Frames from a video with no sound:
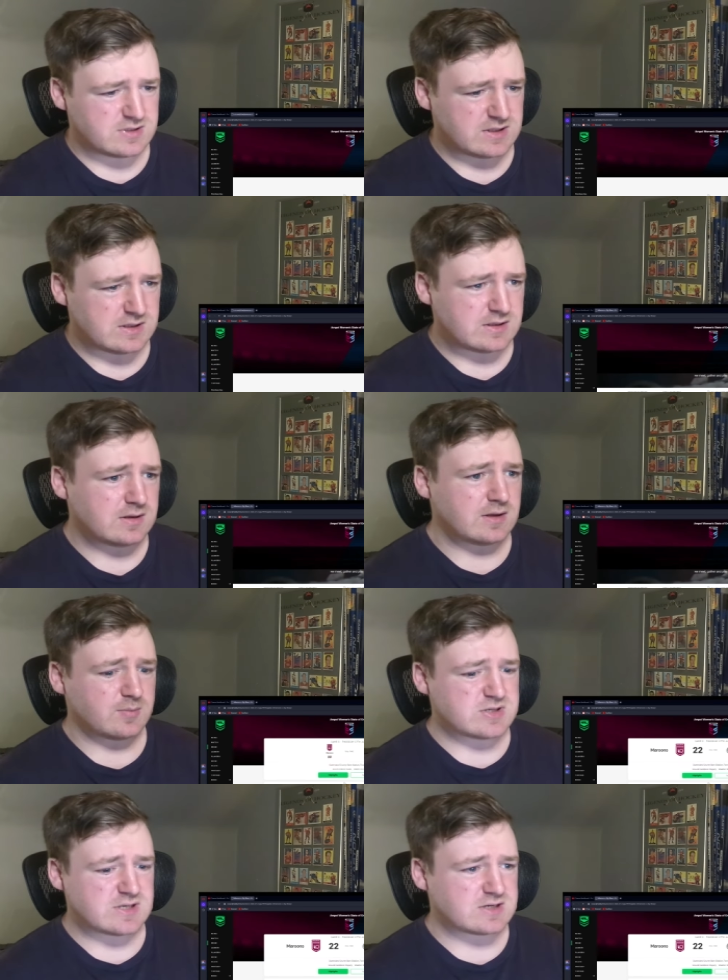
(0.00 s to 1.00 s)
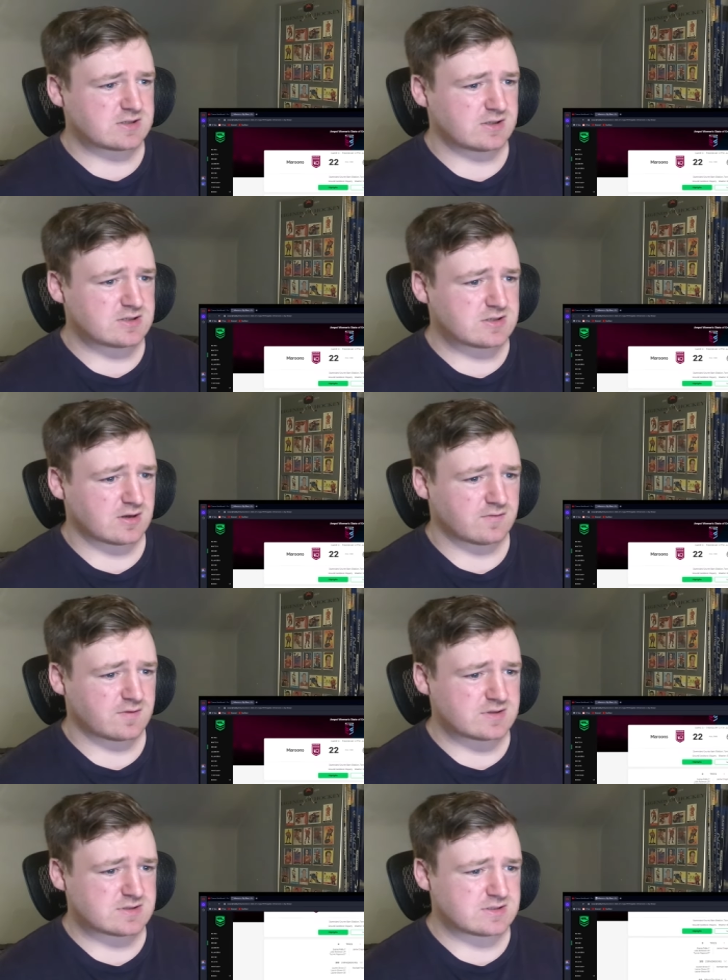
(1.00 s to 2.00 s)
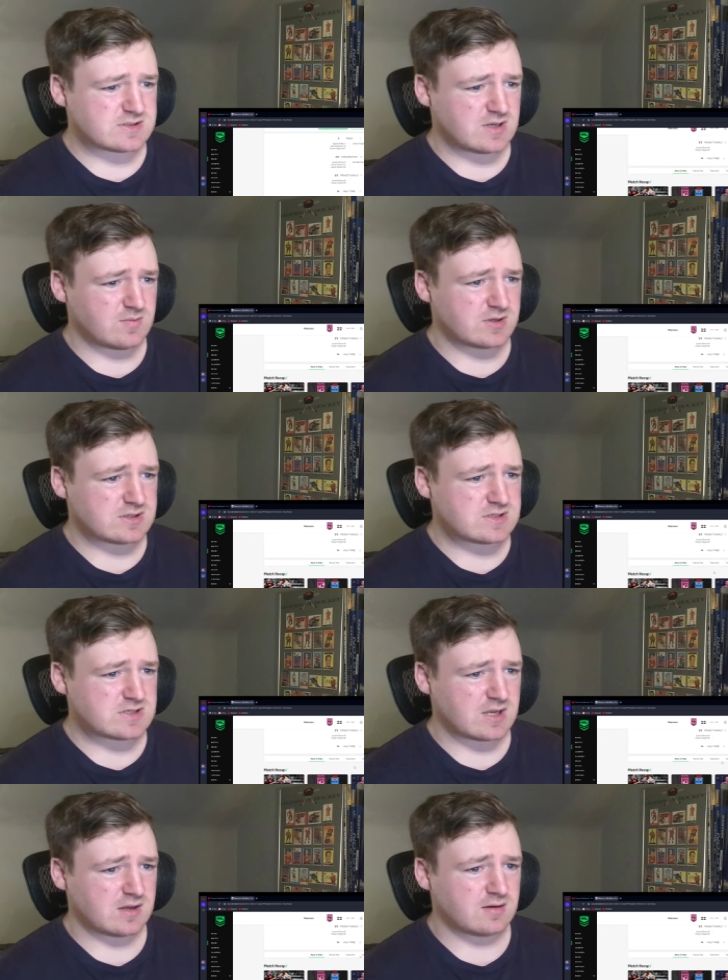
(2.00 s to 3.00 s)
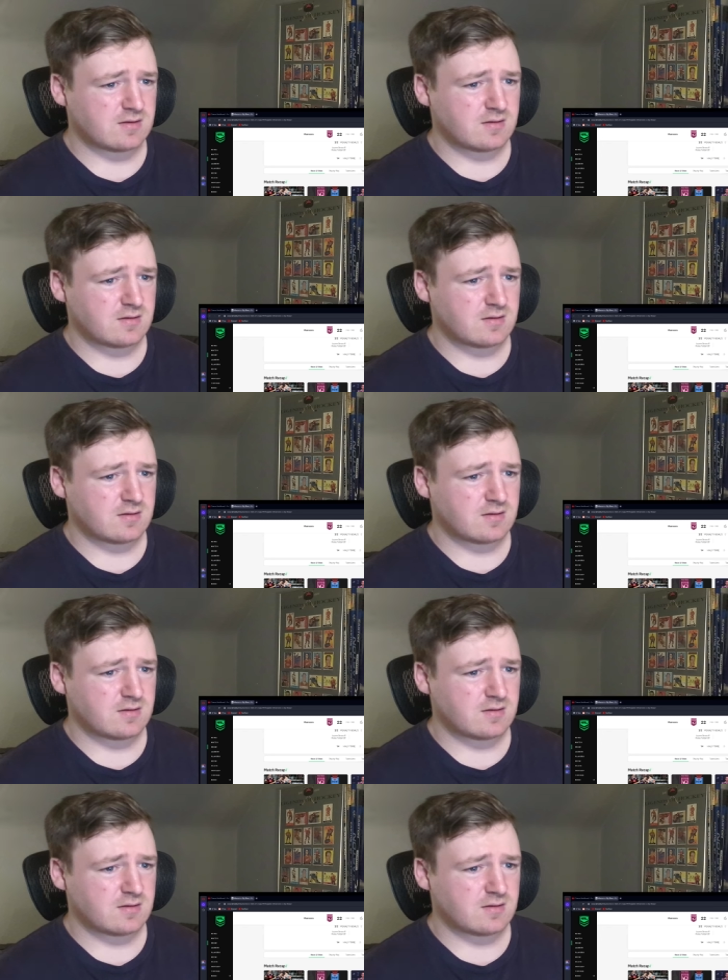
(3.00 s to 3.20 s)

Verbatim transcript: the possession and stuff because it seemed insane.